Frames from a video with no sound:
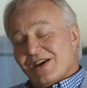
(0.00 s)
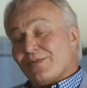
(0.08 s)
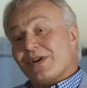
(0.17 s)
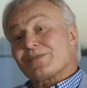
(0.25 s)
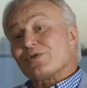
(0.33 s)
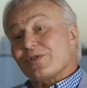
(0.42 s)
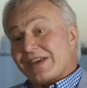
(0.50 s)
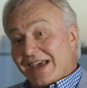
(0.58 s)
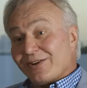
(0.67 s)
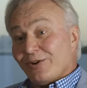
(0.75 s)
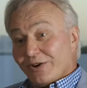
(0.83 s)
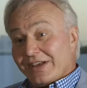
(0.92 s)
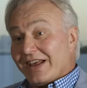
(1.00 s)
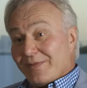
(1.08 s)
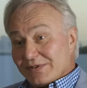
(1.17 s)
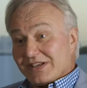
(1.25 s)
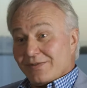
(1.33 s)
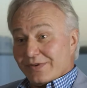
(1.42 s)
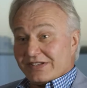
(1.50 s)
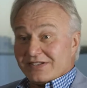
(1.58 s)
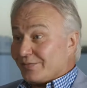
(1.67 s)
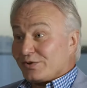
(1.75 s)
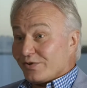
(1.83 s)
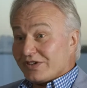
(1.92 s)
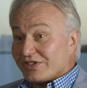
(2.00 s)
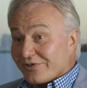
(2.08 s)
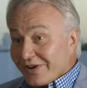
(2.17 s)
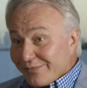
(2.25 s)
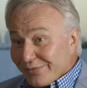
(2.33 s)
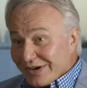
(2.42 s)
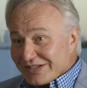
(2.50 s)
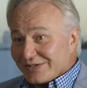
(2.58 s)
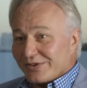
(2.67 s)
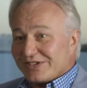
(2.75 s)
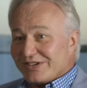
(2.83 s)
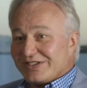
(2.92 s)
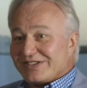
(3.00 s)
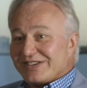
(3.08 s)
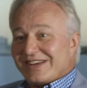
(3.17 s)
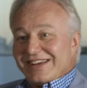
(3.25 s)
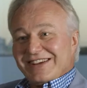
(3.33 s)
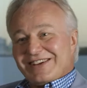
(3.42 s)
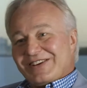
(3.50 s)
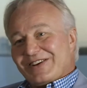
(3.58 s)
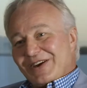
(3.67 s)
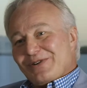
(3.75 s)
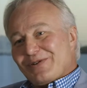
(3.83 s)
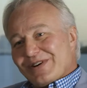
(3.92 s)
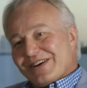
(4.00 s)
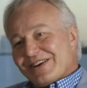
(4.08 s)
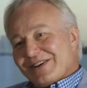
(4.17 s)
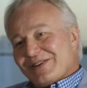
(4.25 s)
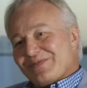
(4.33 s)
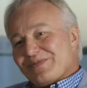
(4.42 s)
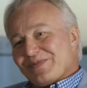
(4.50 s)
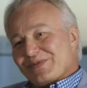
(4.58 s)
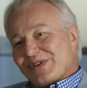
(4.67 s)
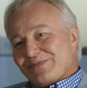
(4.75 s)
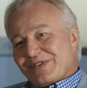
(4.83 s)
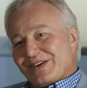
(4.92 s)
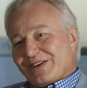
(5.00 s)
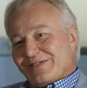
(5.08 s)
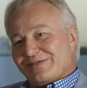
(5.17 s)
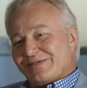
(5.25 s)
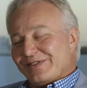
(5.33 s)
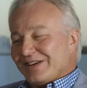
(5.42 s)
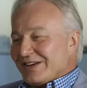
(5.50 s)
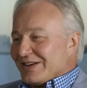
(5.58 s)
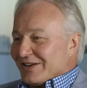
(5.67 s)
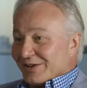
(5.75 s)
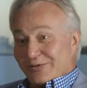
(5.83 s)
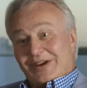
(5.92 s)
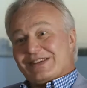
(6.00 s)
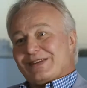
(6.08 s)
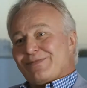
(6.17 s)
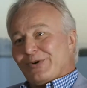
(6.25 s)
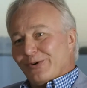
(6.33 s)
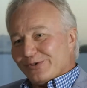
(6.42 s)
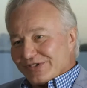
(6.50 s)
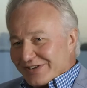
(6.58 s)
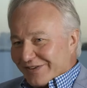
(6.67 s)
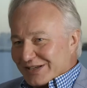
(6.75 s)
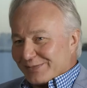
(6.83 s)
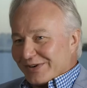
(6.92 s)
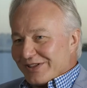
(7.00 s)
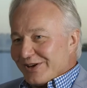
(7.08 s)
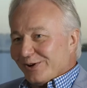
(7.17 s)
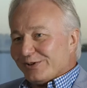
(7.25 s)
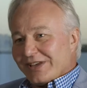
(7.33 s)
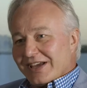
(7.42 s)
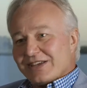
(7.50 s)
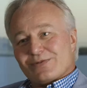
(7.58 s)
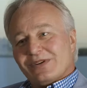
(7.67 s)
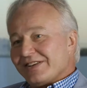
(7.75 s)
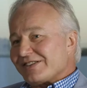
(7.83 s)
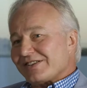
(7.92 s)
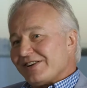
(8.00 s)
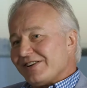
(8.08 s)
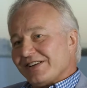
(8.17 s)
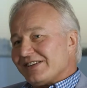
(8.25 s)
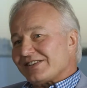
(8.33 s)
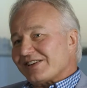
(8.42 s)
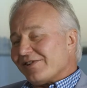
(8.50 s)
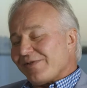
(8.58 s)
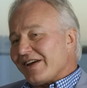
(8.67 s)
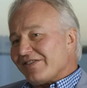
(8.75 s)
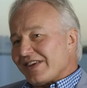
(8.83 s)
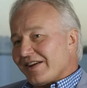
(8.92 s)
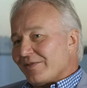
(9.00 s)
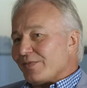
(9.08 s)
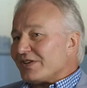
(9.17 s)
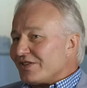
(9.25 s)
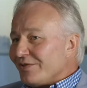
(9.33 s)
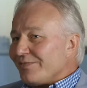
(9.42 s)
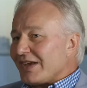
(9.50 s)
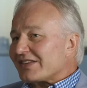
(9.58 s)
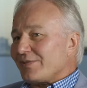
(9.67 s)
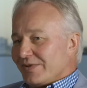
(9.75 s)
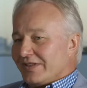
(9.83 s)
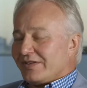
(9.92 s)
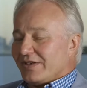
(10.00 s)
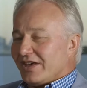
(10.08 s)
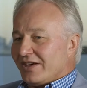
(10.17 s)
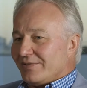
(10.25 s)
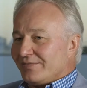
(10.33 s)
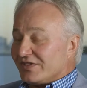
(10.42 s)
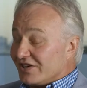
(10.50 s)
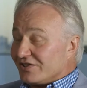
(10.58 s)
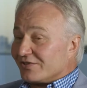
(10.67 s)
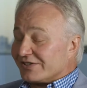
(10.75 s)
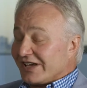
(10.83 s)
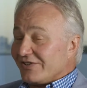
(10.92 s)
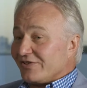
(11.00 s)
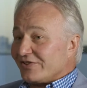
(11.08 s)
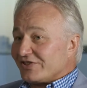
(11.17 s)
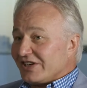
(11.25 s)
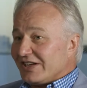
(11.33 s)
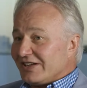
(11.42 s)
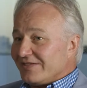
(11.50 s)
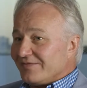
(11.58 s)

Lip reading: And when I'm talking analog in our particular business, I'm talking screen print, which is, something of a great importance to FESPA in the old days. Well, it's certainly still around there, and we do mix it with digital technology.